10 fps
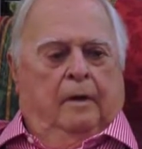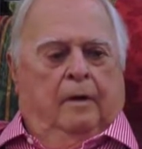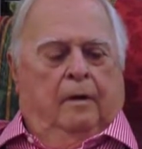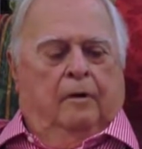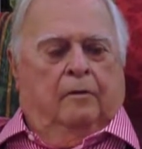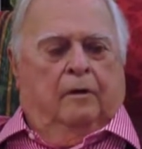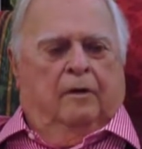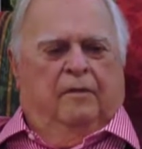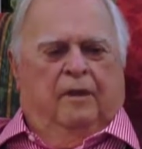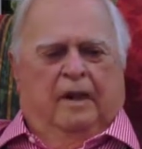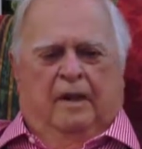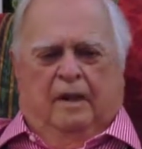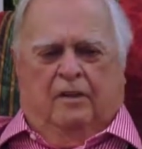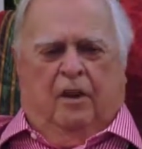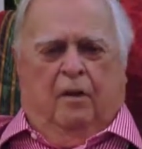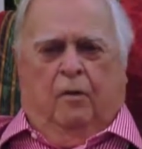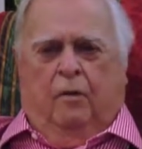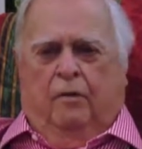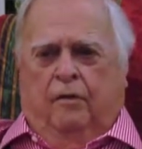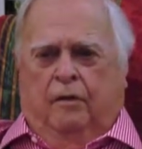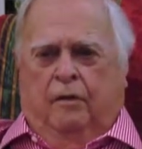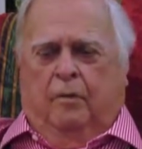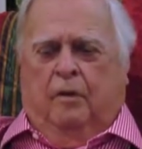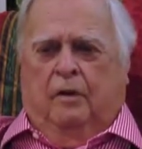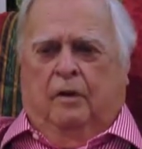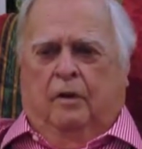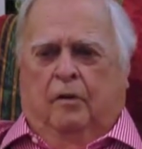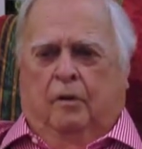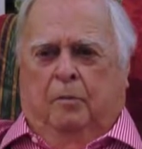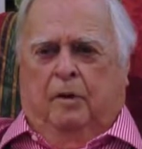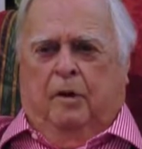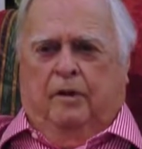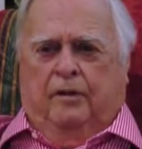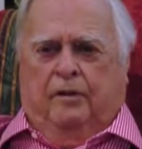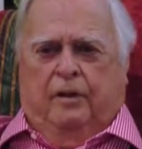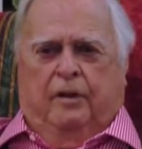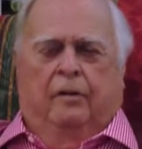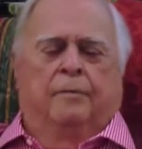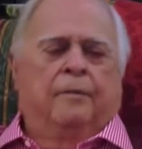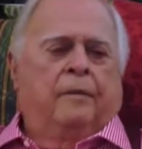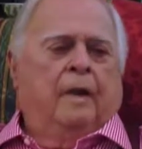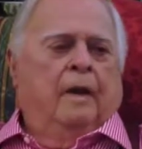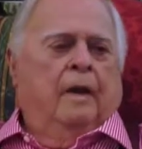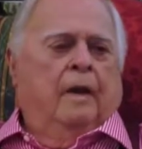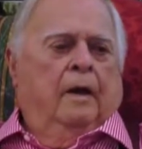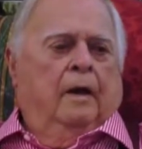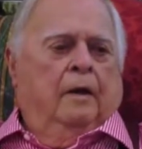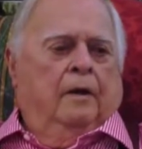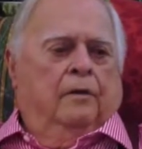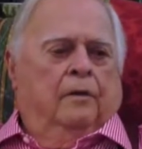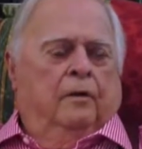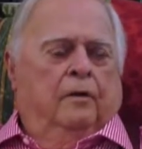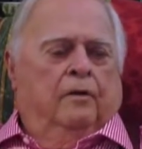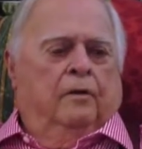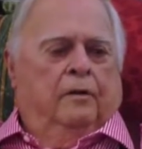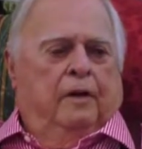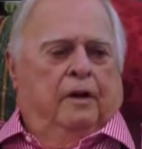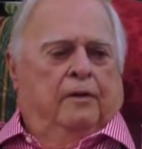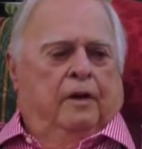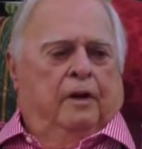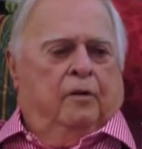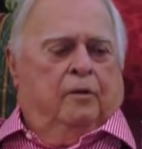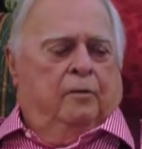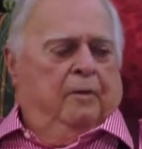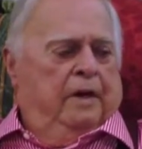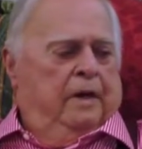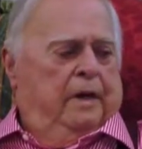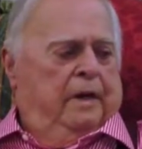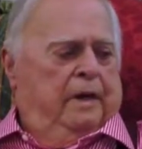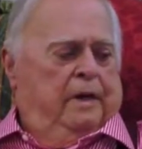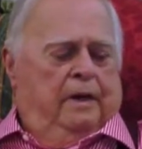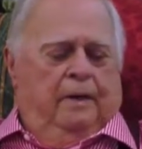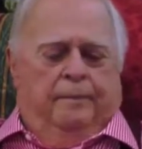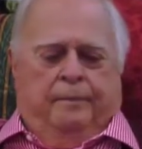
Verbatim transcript: also invited, it's awkward for someone to go to a party single. So they checked with me and uh,